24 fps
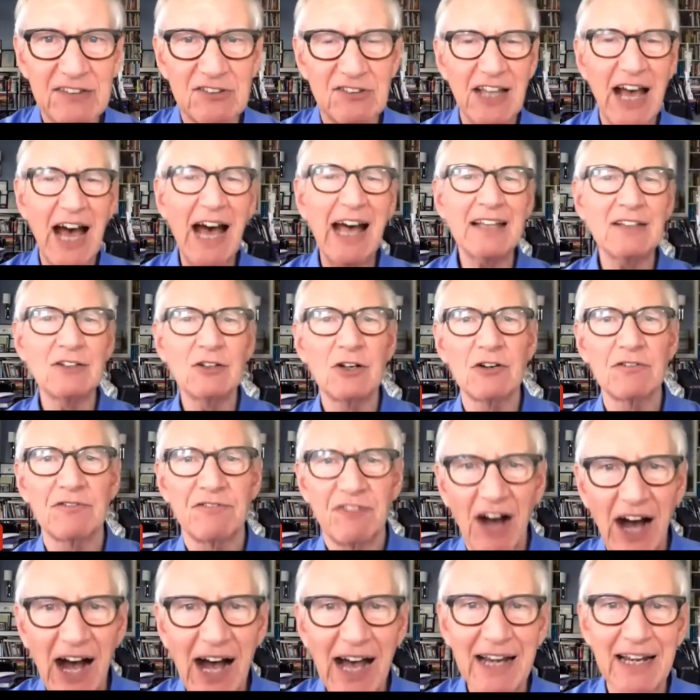not
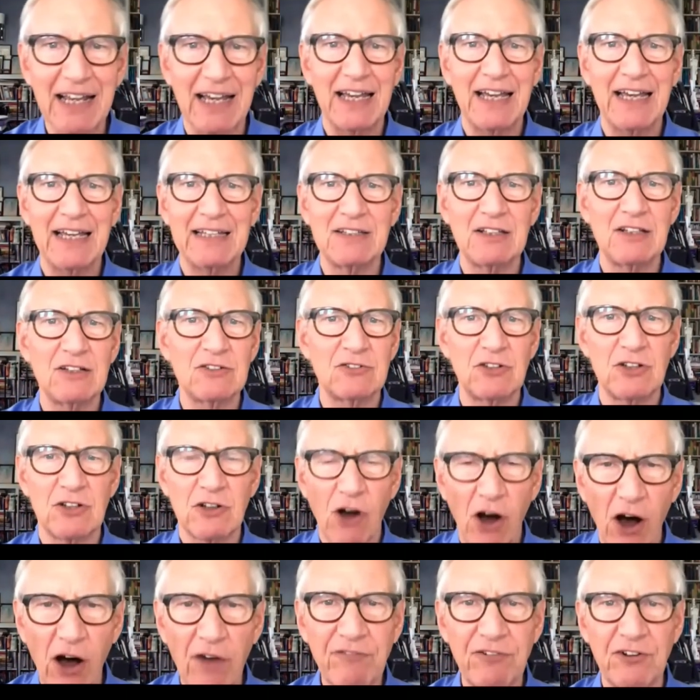nirvana, and there's an
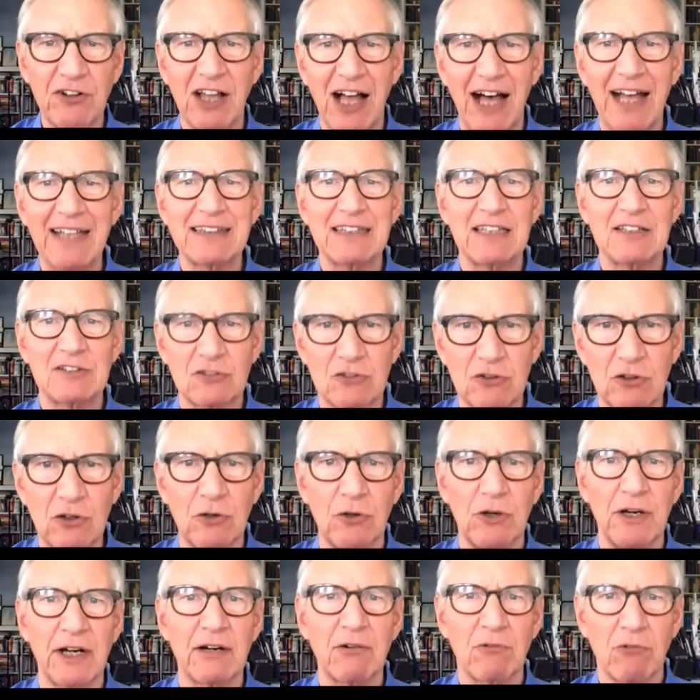awful lot that's
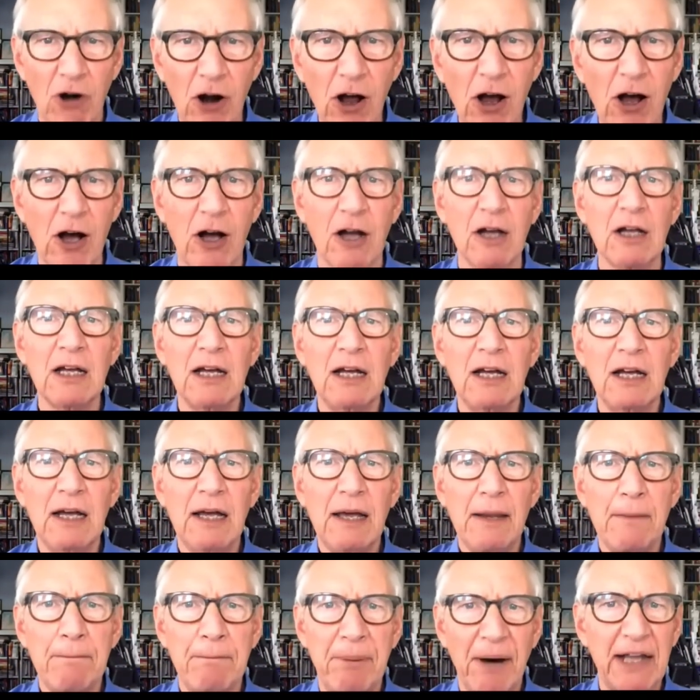going wrong,
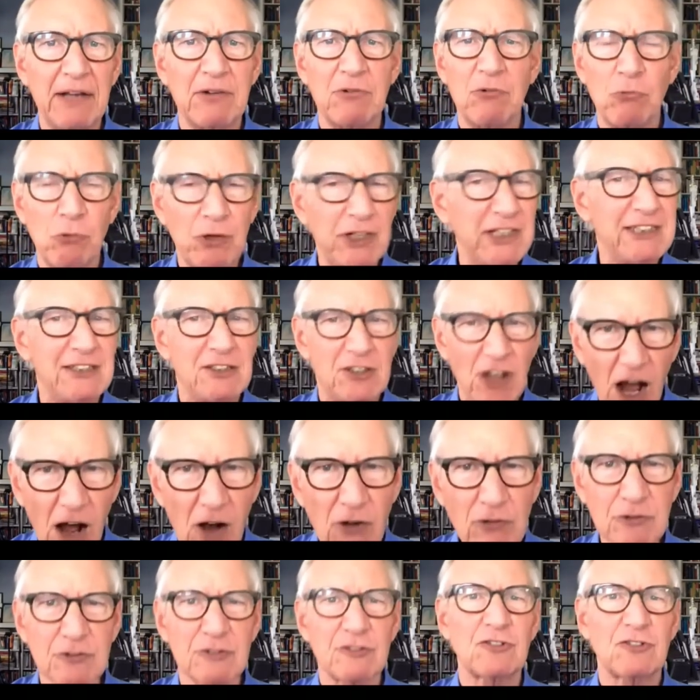but we
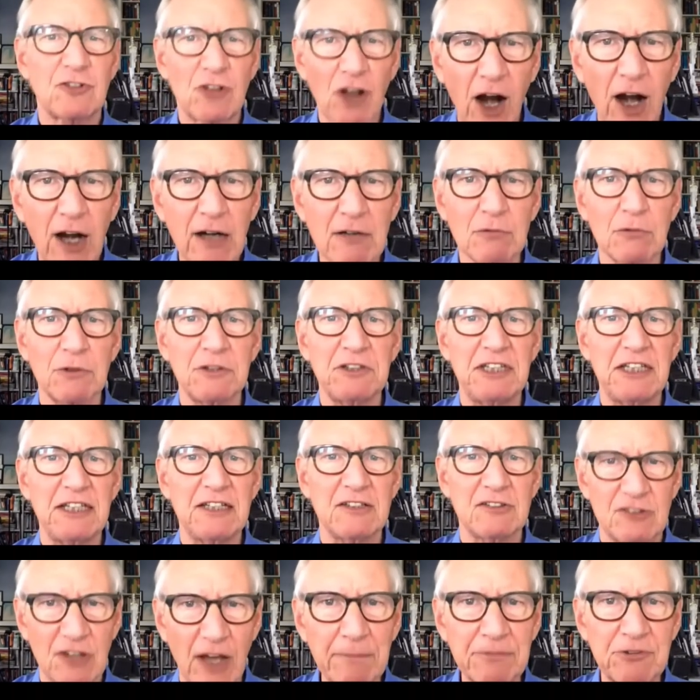don't start with the
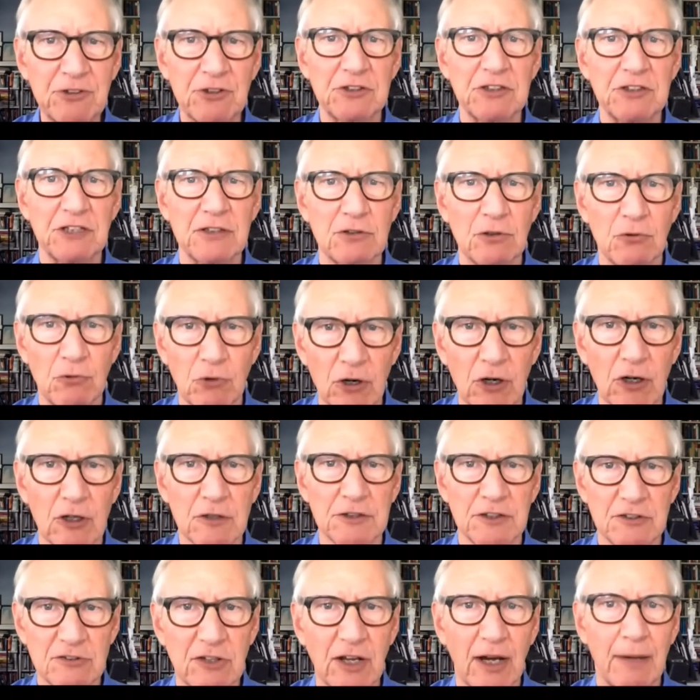assumption that the
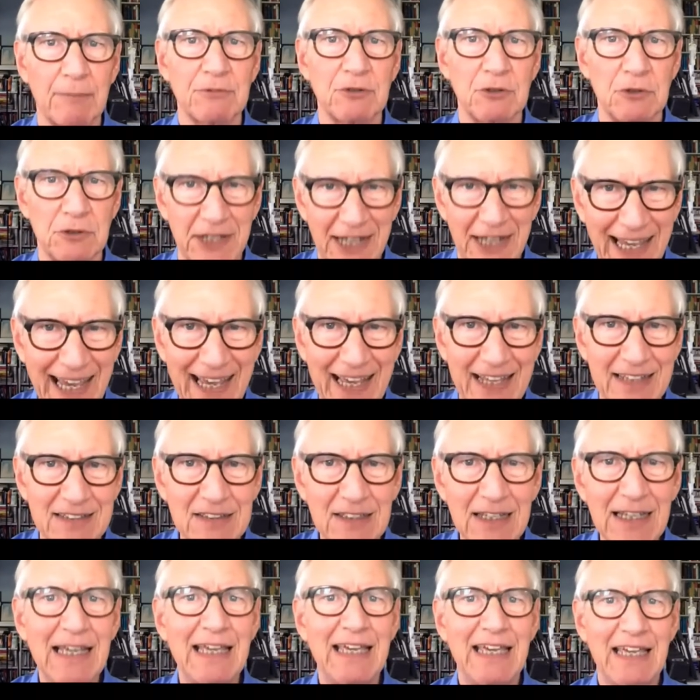world has come to an
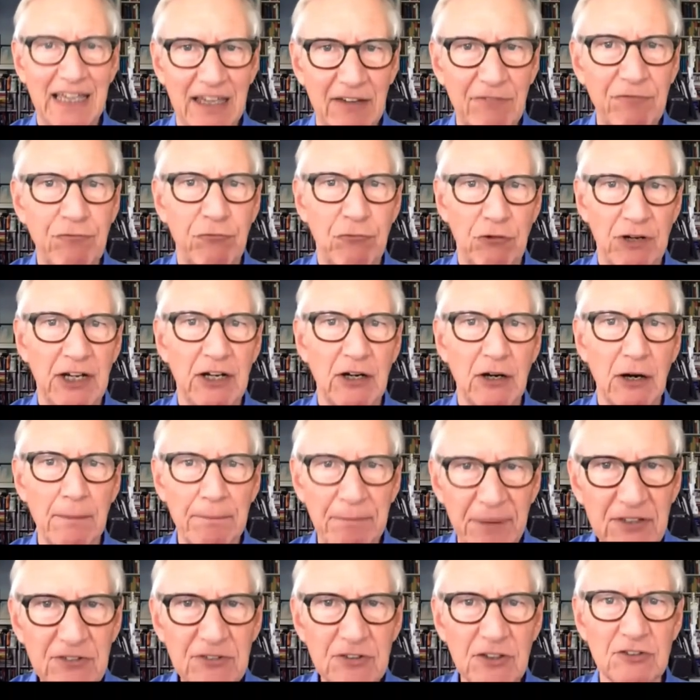end if we're a
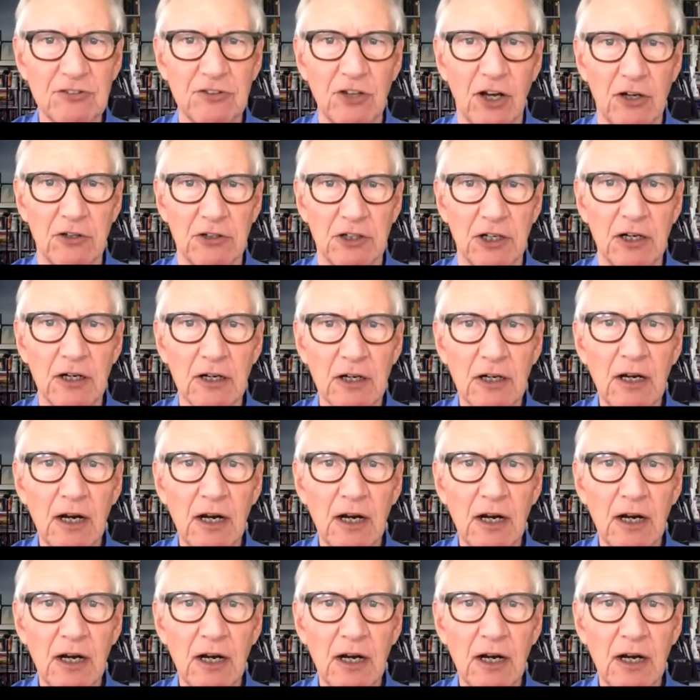business owner.